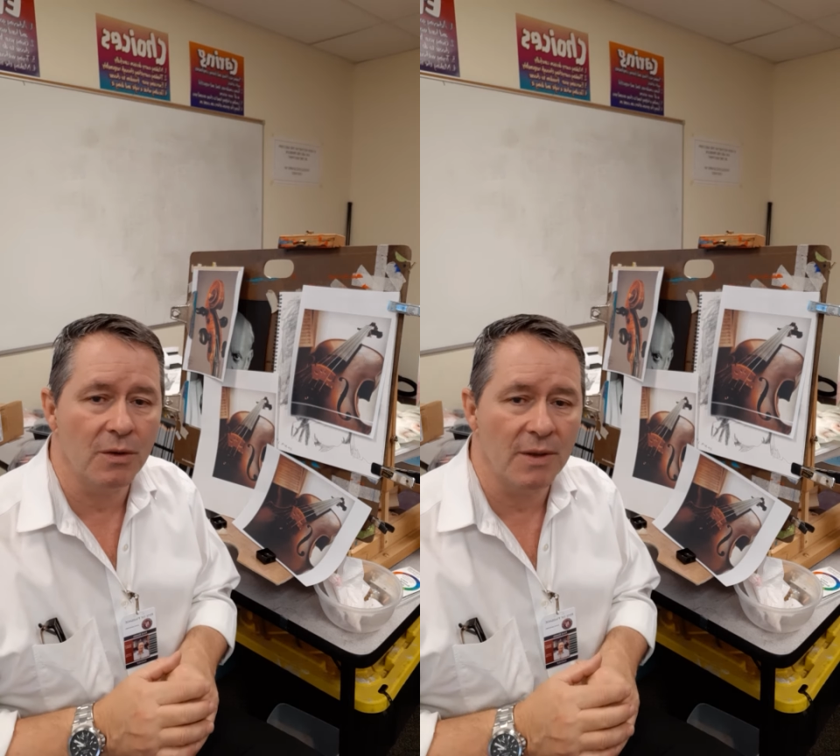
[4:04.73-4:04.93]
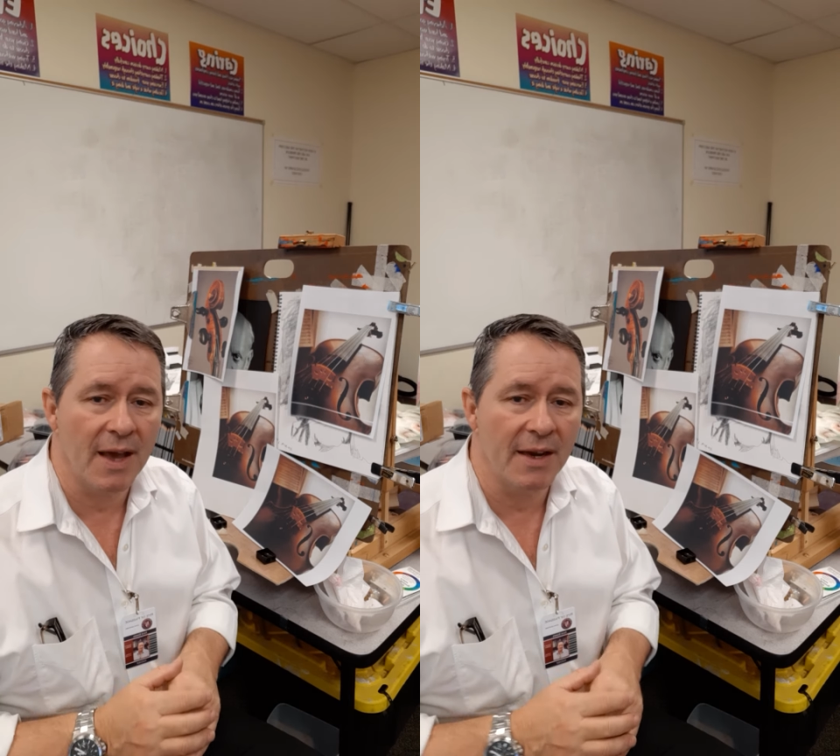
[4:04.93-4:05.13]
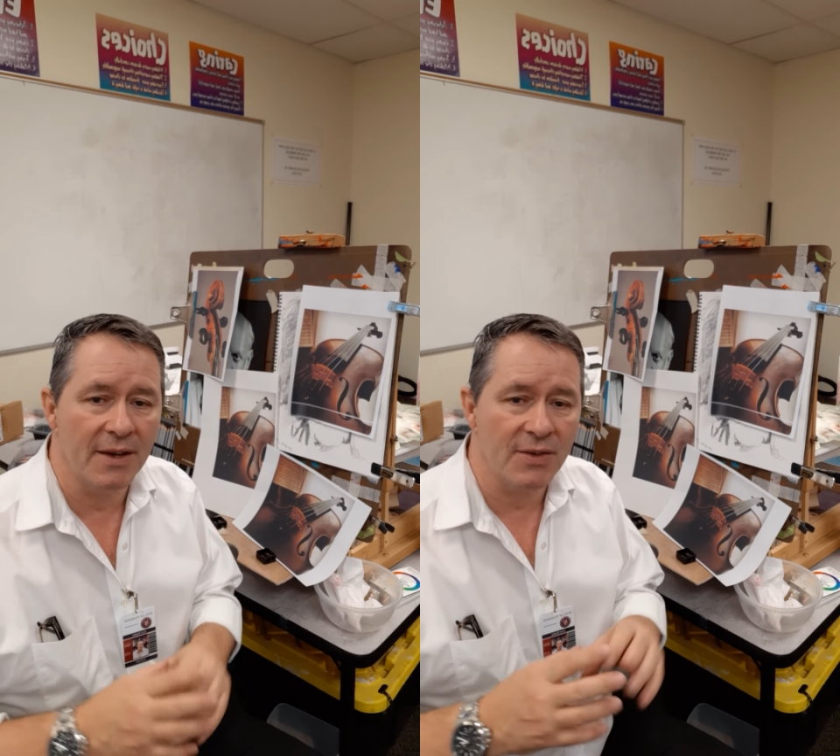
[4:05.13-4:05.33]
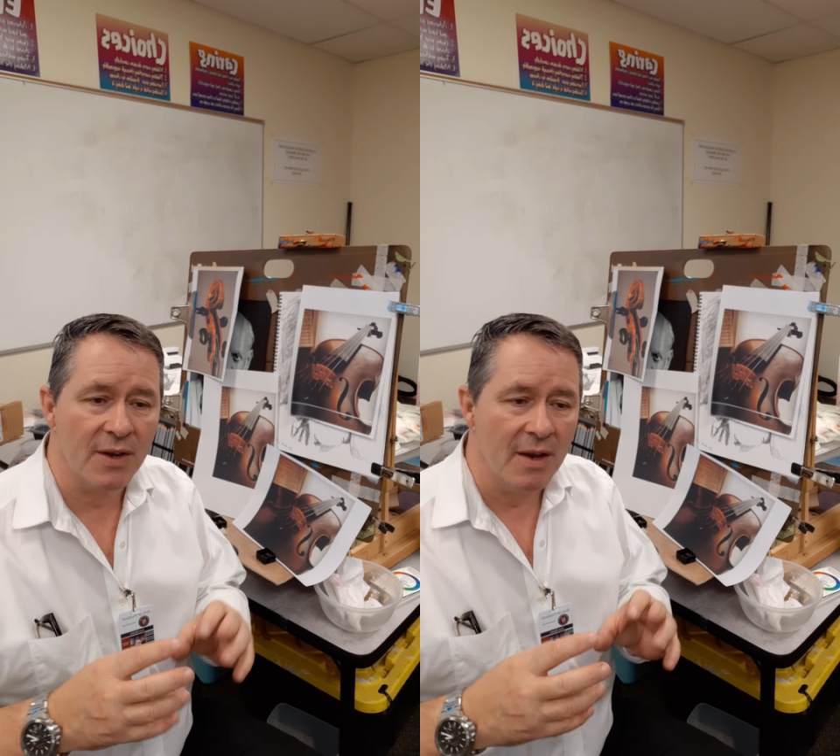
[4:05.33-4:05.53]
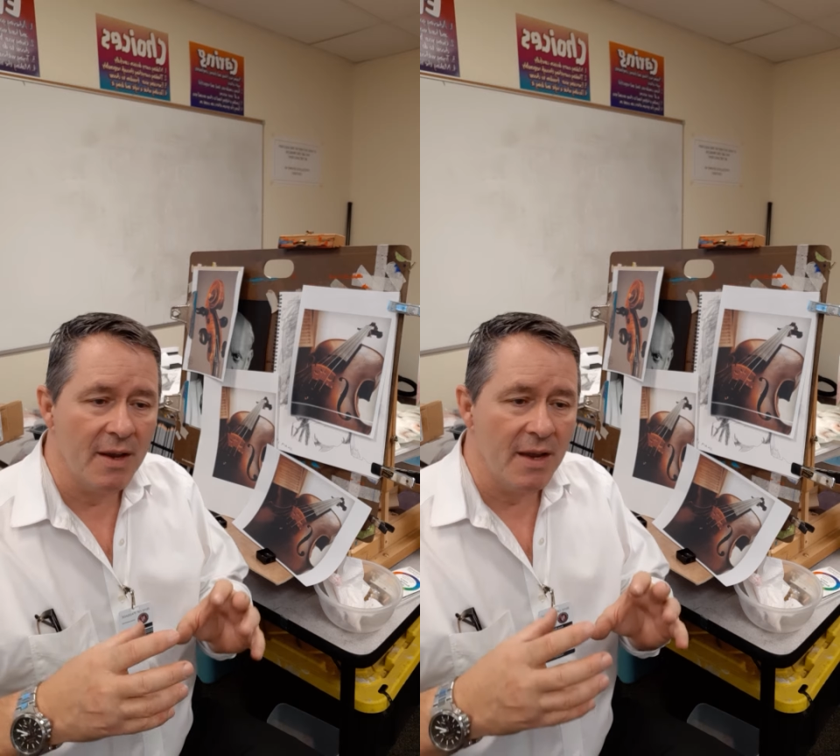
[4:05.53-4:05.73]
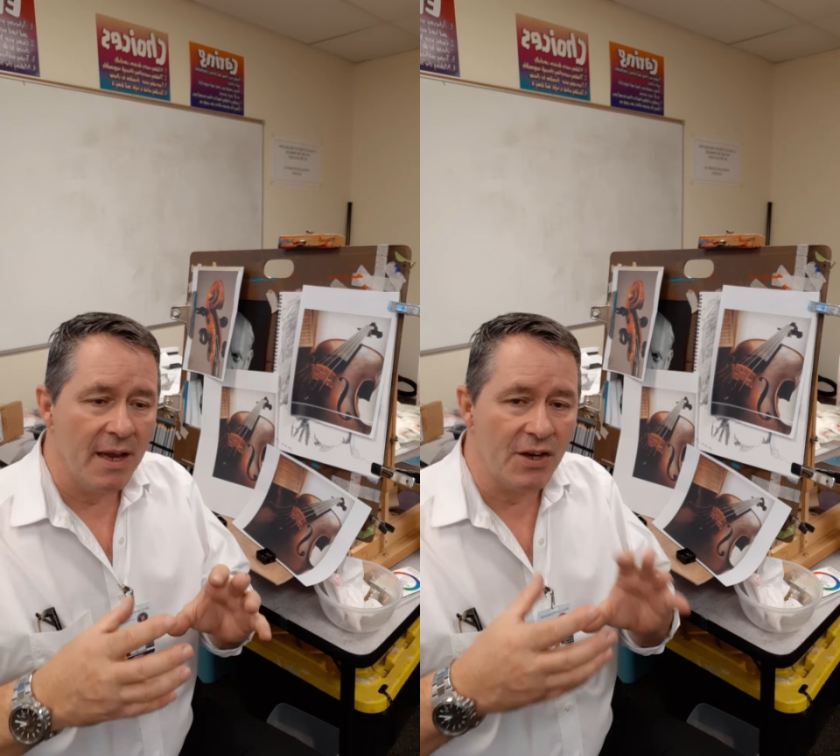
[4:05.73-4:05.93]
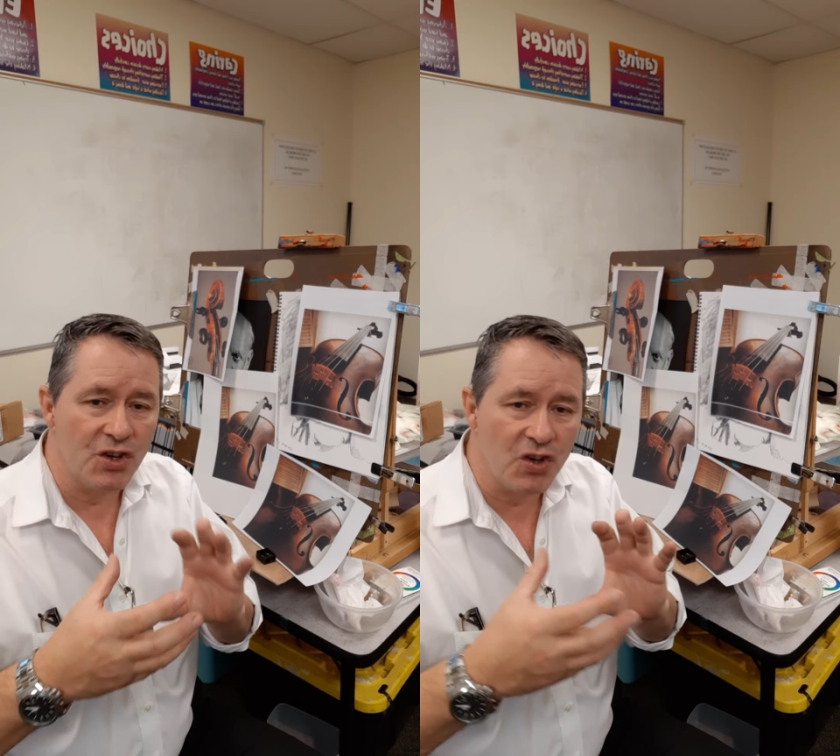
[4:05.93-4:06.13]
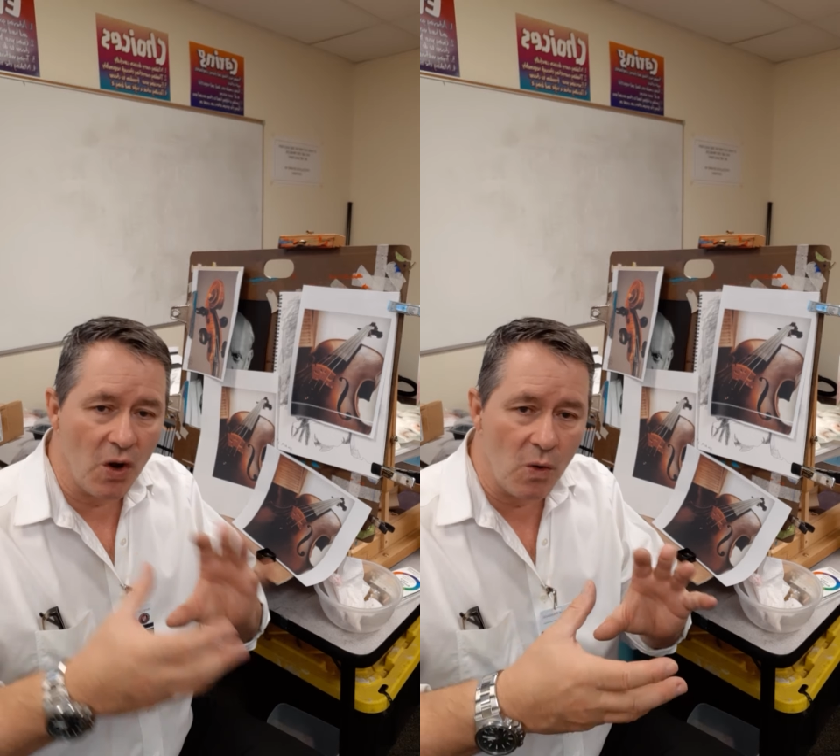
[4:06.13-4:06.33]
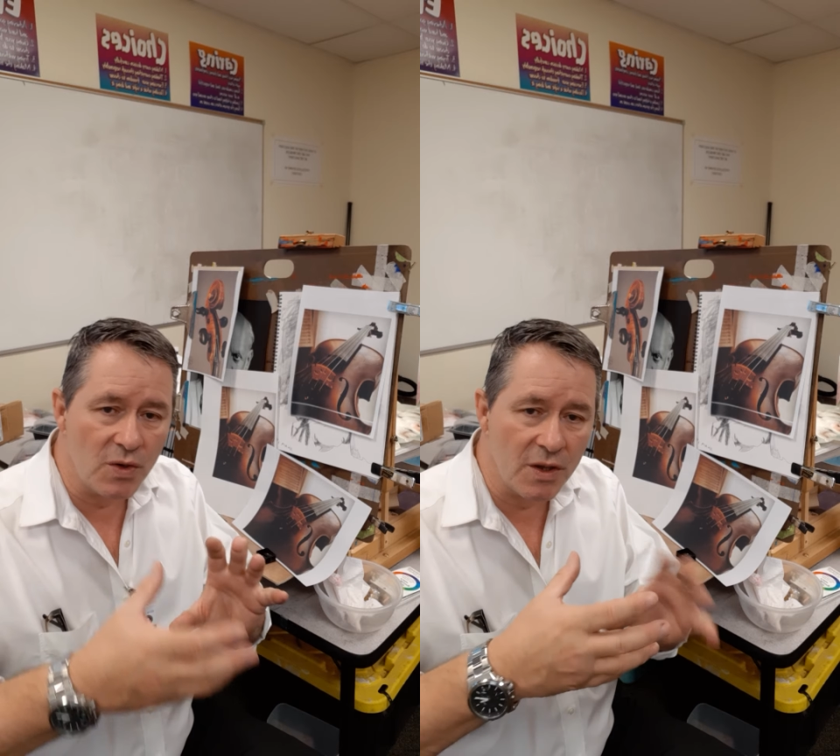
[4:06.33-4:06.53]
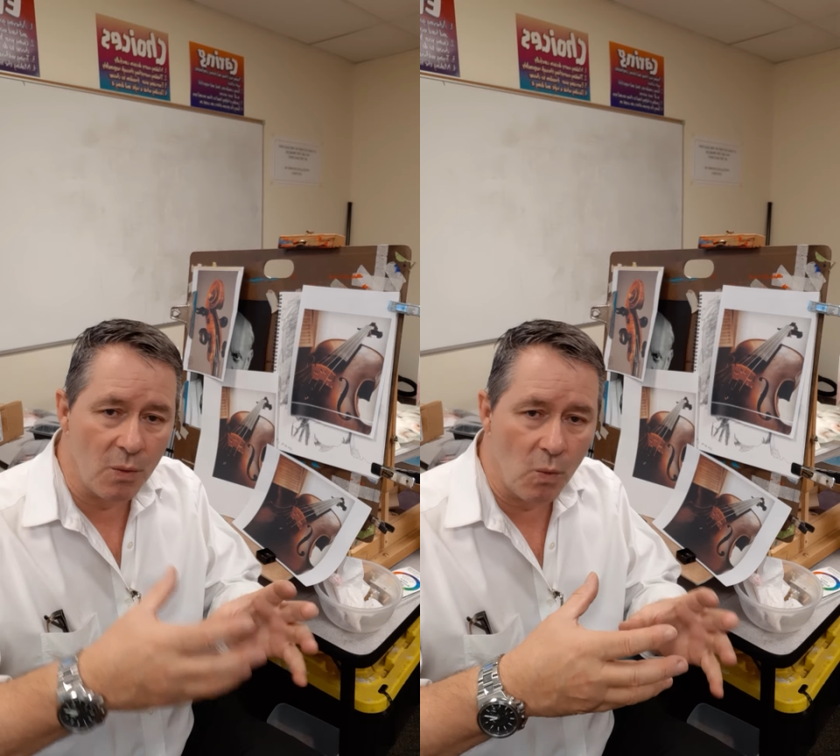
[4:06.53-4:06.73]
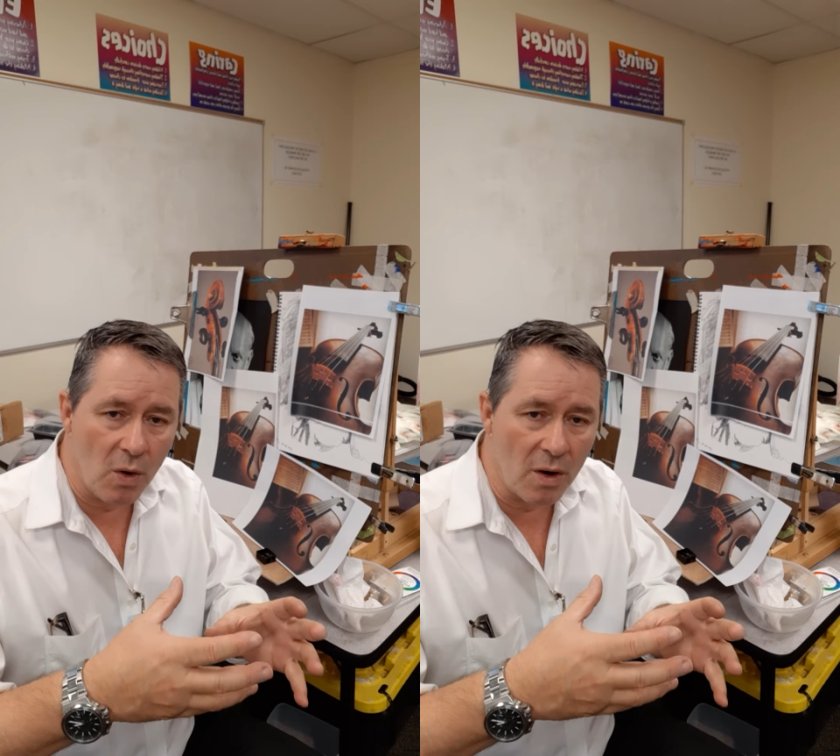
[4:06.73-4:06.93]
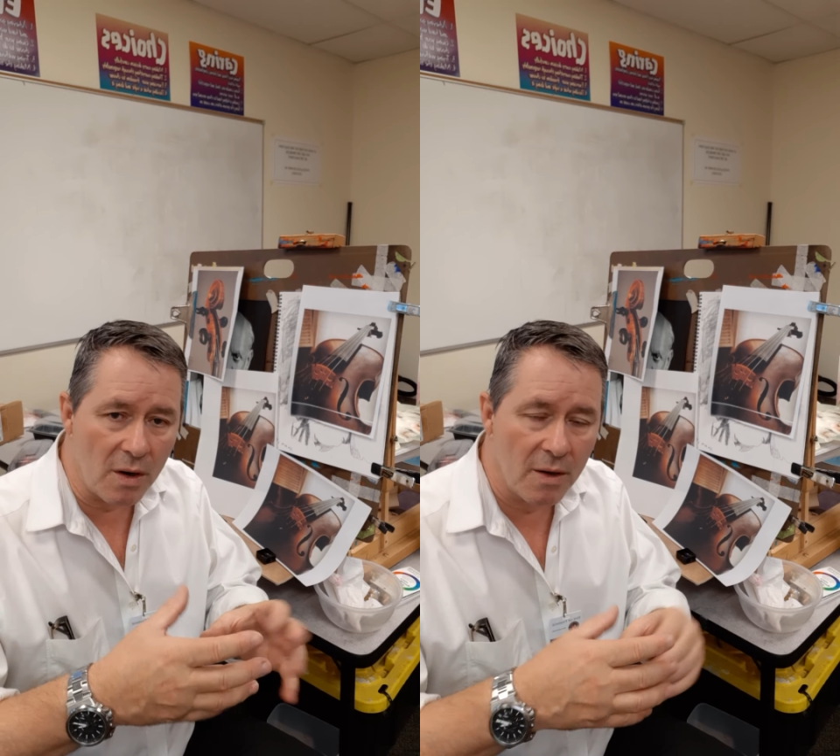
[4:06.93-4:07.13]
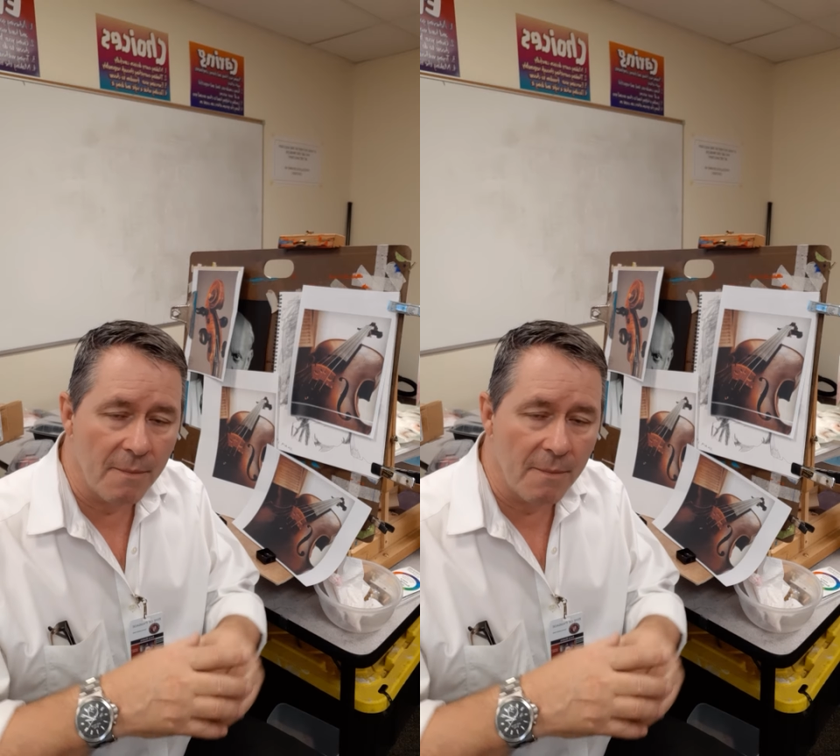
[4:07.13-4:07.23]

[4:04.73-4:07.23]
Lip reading: that is it shows in the work.